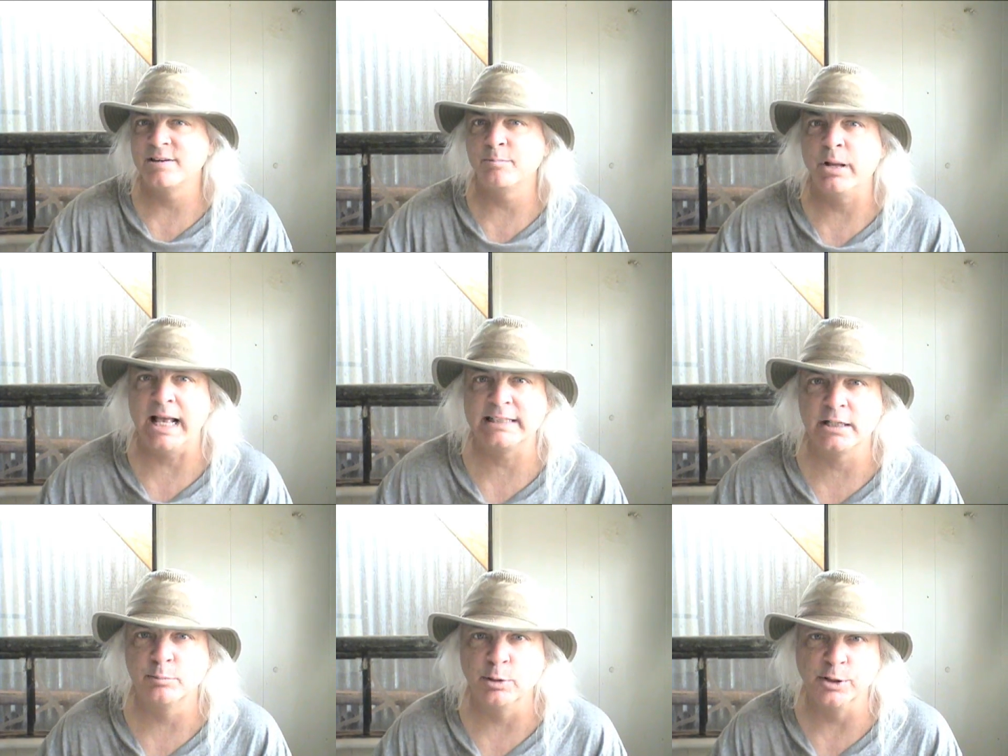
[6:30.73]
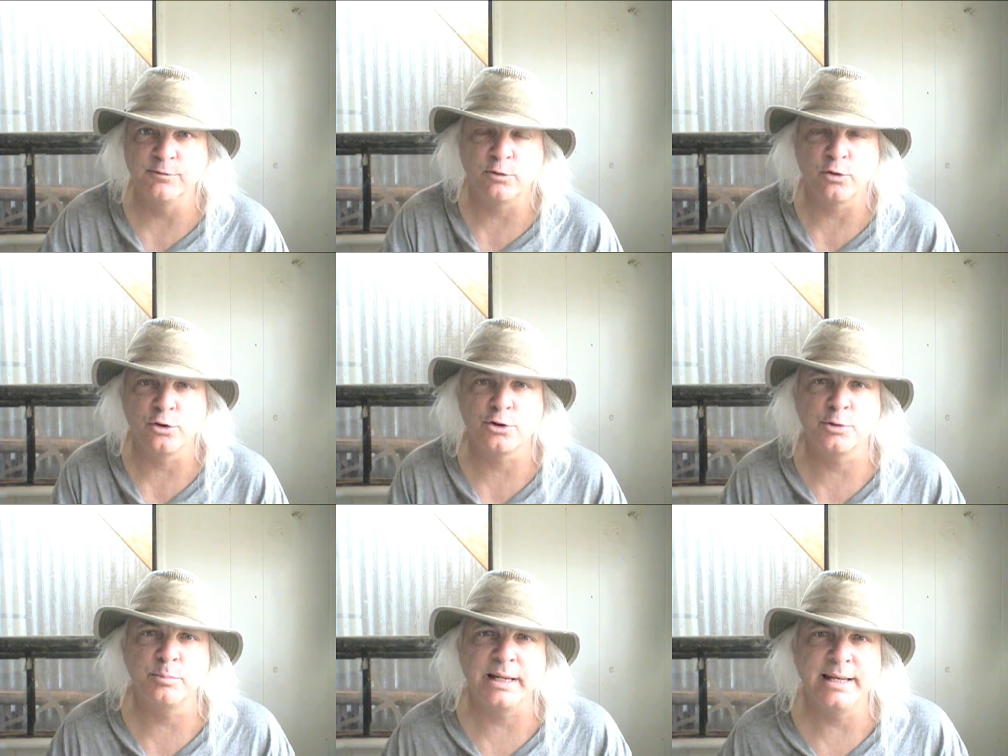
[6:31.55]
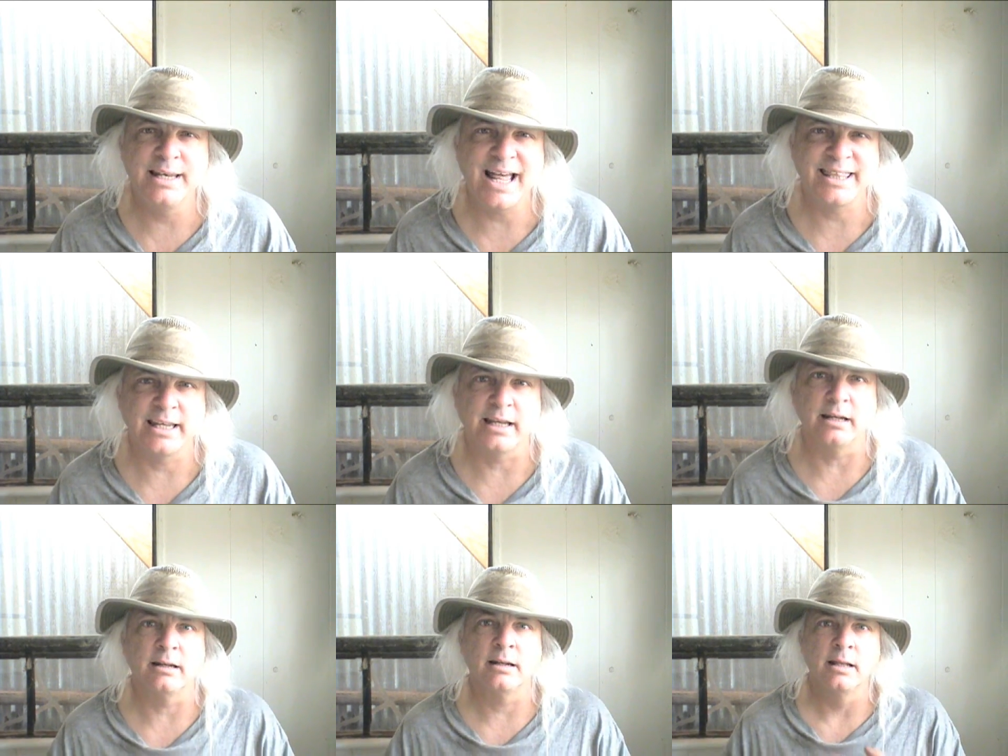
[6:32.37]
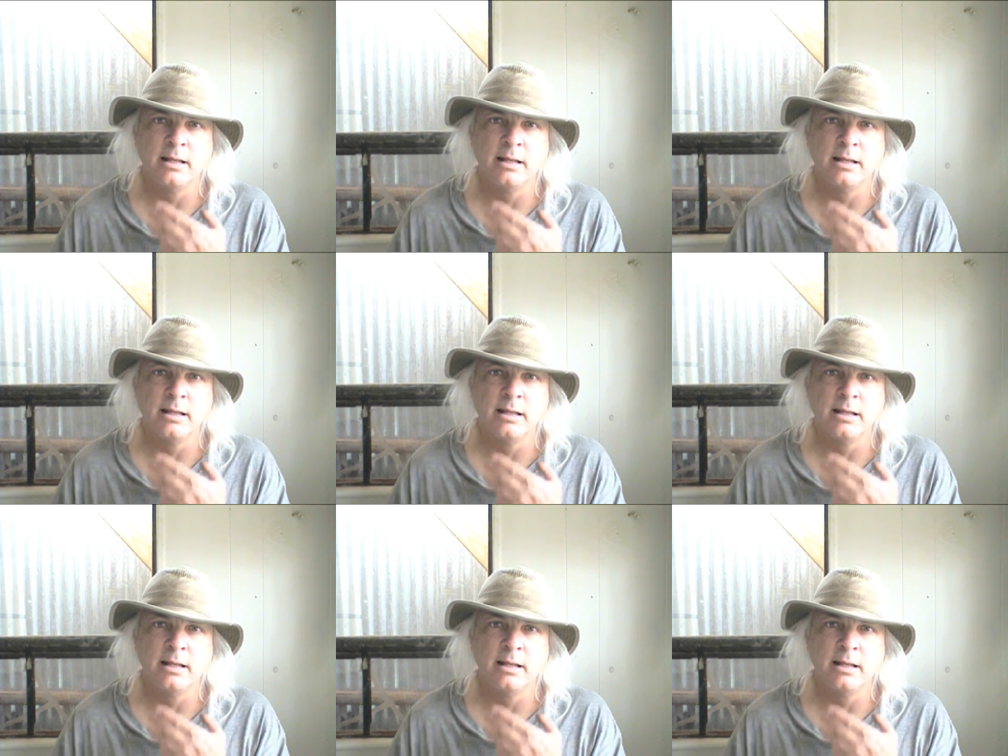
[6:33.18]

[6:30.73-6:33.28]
impossible for there to be nothing.